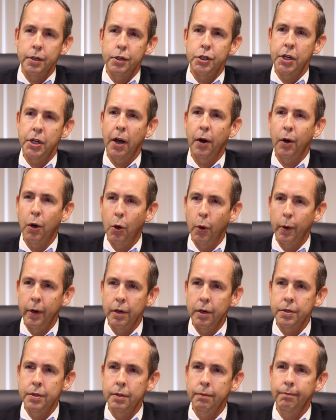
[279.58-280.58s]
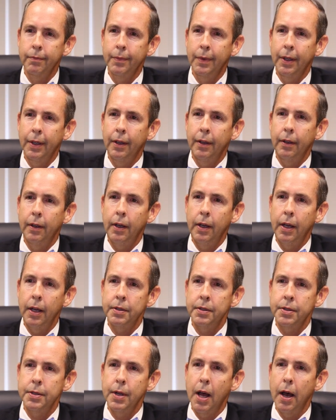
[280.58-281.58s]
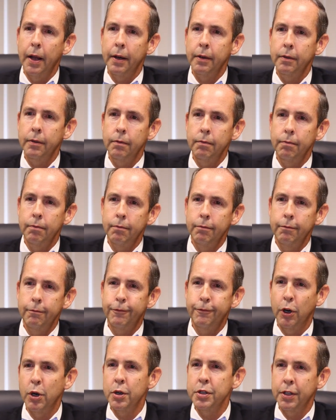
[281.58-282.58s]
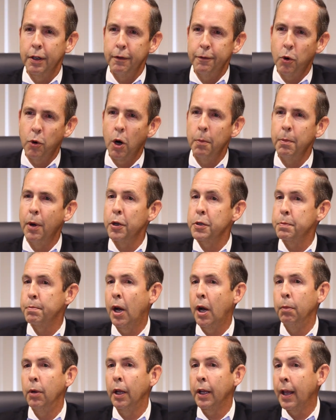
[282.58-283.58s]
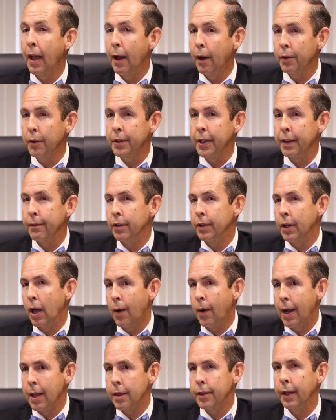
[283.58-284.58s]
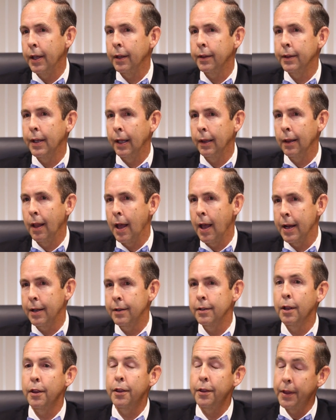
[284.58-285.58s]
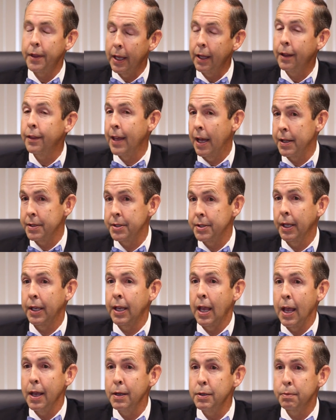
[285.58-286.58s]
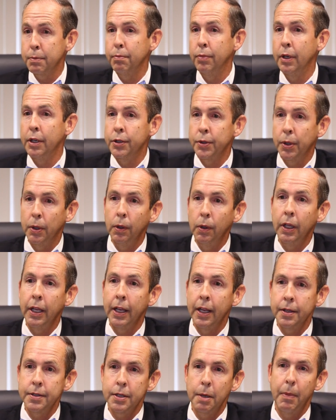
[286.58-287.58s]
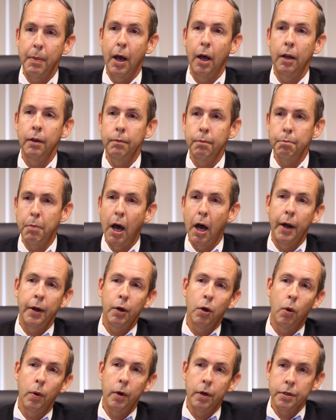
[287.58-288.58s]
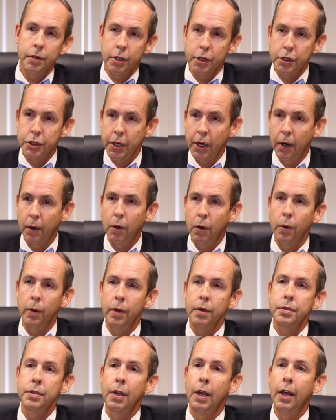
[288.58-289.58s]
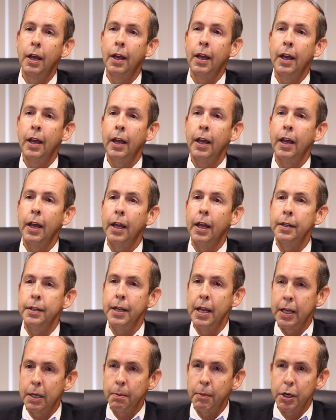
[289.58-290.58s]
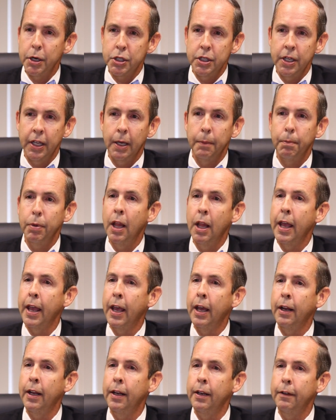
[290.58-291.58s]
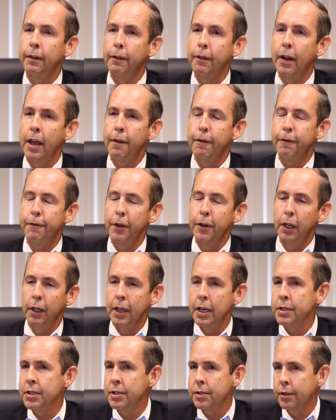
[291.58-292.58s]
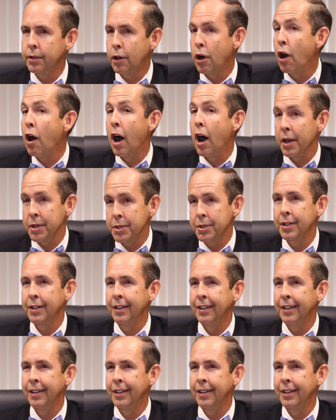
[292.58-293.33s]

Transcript: and shareholders. It's not first and foremost public health, even though I think they like to think that's the case. But truly, it's about bondholders and shareholders and decommissioning a plant for the least cost.